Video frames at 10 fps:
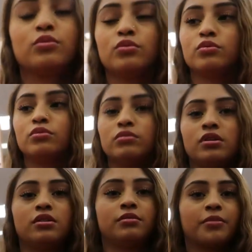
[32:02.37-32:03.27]
Ooh,
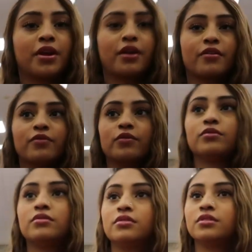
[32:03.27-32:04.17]
be careful.
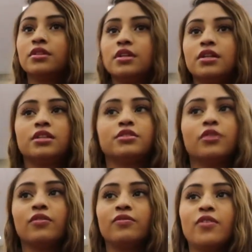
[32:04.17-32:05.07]

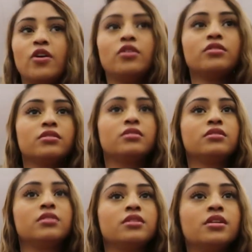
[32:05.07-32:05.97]
Don't fall.
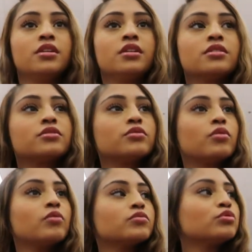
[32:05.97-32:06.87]

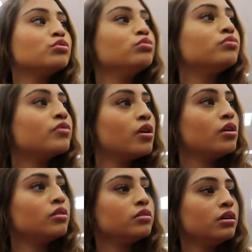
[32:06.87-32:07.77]
Don't you
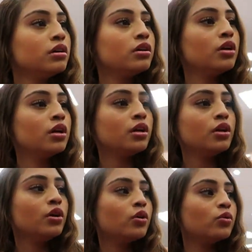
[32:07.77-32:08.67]
fall.
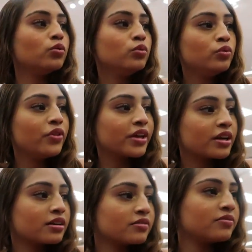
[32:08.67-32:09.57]
Ooh, they
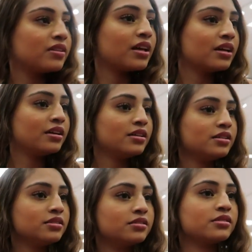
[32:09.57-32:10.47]
got
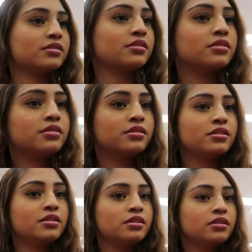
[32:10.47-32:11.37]
flats.
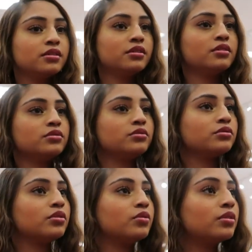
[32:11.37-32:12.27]
You know
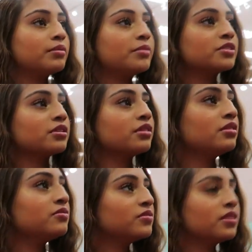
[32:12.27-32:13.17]
how much I
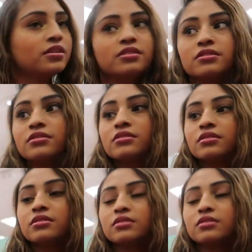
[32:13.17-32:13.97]
love flats.